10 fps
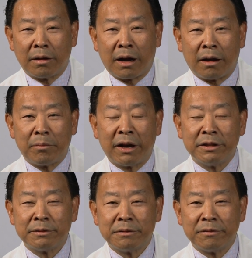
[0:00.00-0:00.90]
Uh, my
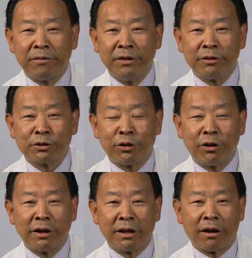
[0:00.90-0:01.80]
fields
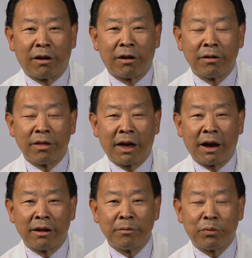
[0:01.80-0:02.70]
currently are that